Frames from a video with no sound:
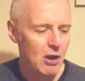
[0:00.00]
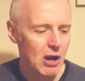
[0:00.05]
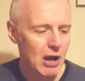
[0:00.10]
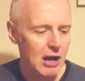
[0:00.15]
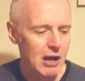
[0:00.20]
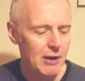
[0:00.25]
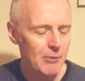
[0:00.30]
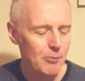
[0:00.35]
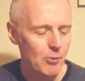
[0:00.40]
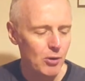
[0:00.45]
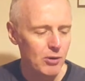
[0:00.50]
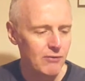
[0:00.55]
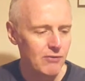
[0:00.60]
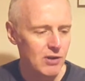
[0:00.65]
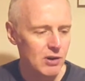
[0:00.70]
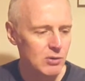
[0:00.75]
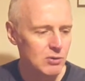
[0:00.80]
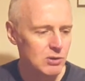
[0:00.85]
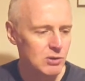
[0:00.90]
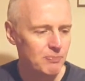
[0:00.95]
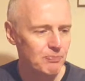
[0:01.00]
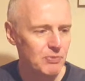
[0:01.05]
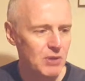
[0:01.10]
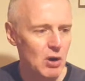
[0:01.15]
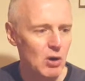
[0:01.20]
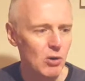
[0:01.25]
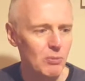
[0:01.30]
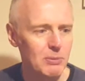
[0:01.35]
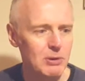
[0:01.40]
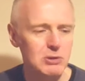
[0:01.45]
one of those
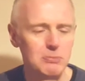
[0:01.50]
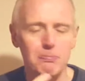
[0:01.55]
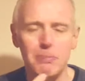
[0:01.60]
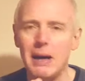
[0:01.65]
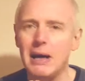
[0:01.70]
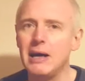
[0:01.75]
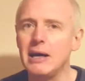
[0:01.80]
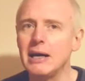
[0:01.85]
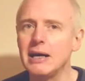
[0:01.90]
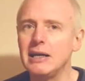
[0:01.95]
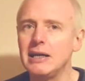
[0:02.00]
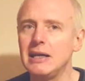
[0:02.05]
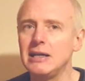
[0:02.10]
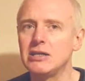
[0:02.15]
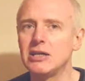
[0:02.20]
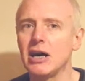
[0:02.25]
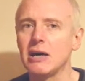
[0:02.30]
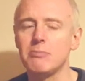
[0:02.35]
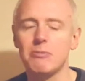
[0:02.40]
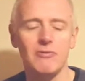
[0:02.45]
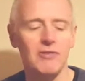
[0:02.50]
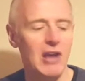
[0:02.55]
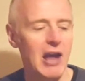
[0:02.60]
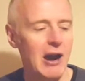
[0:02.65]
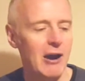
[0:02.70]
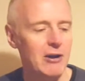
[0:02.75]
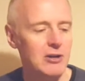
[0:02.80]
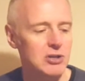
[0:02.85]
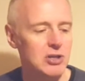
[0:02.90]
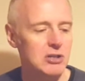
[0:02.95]
almost piney type of
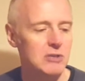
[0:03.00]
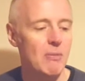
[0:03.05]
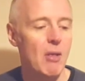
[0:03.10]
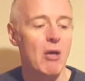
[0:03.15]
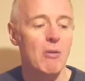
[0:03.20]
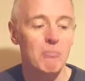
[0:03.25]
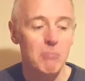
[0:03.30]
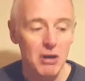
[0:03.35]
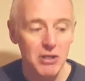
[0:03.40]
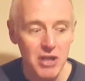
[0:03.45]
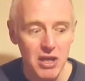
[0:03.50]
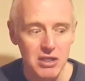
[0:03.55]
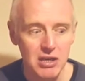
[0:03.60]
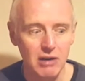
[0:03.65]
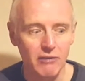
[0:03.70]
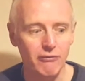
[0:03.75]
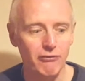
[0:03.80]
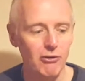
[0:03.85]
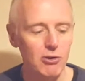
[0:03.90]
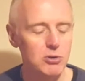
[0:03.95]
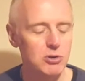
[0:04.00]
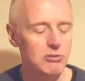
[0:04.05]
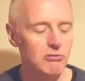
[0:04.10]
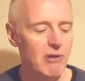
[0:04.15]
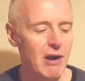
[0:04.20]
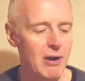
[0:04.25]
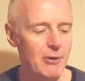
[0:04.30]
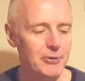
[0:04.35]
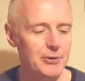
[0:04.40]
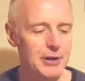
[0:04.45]
characters, but then this fruit
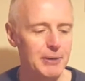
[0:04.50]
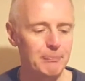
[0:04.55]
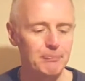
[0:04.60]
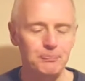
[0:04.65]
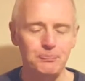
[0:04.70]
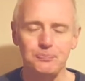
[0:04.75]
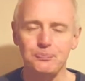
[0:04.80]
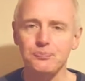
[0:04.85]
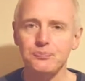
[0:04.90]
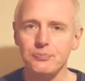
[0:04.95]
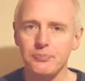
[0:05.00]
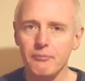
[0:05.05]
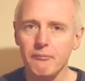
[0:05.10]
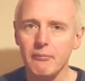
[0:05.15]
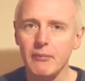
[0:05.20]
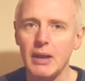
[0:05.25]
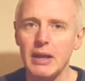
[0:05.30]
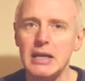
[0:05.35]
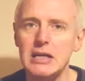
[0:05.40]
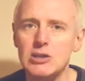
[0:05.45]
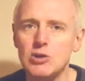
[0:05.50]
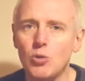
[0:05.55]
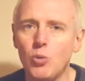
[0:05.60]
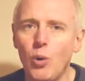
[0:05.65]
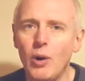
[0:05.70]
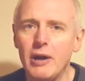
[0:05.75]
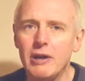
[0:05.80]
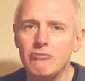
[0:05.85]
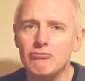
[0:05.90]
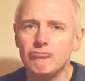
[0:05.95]
around it is
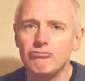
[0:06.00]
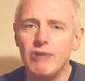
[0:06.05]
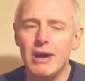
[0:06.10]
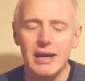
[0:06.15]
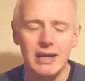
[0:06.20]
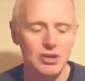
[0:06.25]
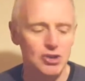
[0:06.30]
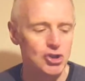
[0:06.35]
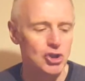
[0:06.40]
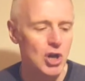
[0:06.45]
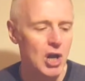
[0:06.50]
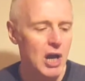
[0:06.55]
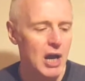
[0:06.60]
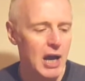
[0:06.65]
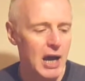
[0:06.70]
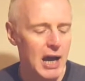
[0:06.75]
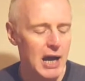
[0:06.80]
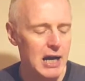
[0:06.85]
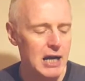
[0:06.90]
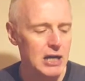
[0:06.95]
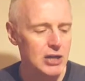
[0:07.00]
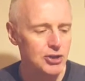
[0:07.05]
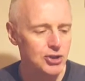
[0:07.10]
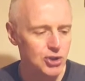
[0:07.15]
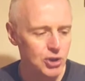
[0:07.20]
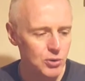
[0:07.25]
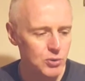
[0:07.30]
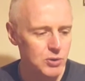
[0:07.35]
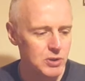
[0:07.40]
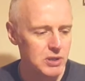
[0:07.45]
quite rich,
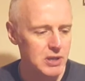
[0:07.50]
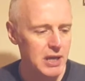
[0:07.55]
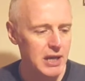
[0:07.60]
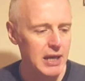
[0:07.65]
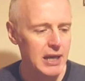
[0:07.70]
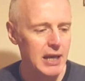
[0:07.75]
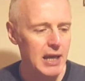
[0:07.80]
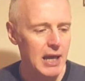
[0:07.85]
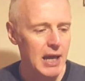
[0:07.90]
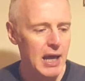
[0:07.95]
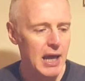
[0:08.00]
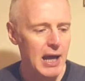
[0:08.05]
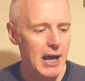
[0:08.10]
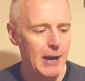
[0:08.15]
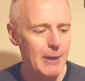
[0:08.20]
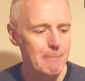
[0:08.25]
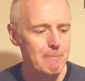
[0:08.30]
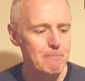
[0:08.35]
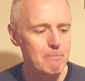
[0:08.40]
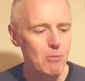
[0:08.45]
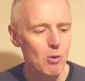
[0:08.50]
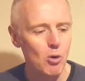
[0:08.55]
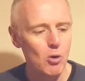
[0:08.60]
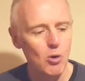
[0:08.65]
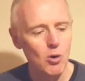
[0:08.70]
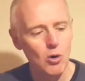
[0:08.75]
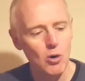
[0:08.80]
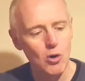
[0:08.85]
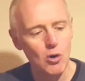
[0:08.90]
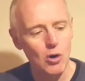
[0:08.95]
juicy,
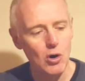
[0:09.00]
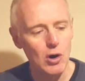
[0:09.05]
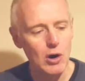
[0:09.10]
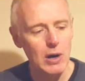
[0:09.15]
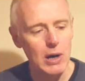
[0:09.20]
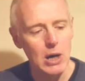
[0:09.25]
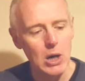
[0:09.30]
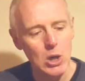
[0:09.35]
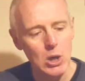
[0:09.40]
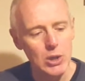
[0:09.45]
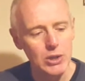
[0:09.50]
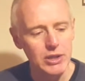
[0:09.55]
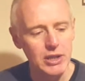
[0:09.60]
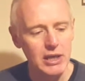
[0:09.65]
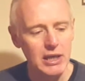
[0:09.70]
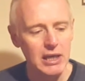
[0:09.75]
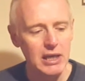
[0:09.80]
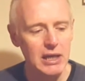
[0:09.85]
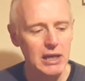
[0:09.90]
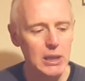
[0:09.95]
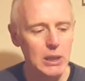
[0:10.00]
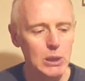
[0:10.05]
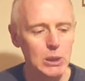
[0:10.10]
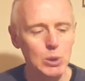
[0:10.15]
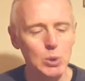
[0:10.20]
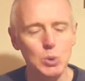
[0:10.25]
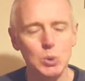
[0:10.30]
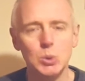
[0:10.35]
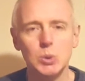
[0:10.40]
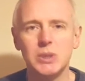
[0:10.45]
more on
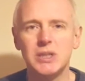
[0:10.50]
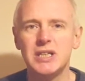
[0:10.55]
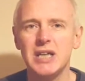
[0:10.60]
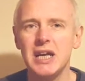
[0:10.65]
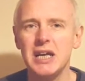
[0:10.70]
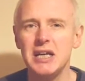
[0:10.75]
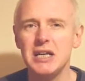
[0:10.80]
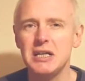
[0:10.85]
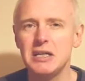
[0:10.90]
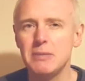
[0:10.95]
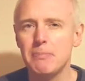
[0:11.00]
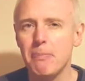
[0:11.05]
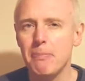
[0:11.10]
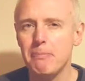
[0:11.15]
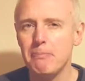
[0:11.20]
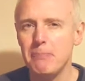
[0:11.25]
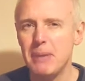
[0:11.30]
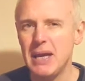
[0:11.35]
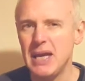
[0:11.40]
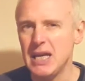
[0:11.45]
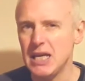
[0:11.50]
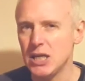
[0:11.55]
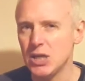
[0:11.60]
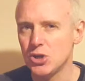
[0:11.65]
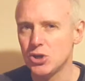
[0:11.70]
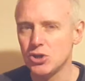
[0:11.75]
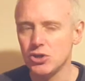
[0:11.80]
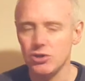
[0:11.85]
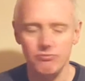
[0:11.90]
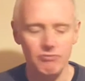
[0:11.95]
the tinned
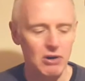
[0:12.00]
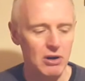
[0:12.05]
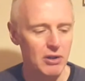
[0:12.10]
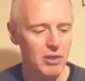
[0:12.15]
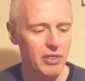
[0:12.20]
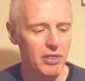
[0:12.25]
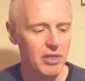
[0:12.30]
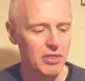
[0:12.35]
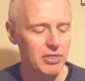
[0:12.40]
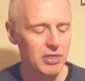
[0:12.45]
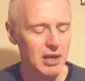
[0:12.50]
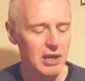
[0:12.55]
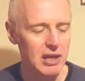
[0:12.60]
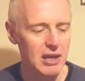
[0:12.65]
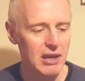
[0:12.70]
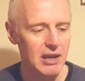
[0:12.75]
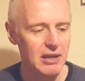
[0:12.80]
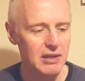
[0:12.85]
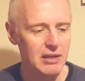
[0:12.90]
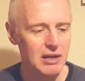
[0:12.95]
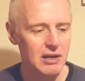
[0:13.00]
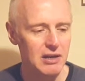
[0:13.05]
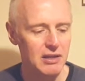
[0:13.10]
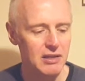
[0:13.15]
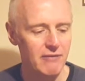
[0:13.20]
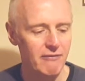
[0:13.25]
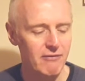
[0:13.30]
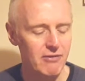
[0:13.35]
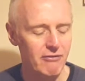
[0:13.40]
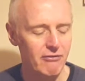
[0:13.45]
peach rather than
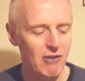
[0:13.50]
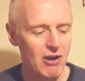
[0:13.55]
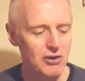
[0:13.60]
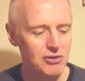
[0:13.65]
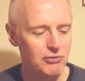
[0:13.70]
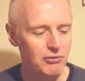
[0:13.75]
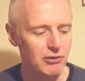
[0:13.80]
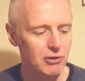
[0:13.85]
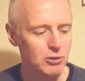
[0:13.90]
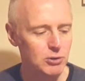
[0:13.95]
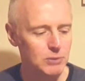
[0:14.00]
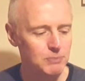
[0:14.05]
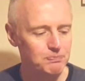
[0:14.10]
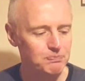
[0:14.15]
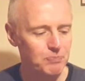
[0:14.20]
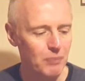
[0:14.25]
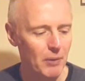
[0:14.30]
the fresh fruit.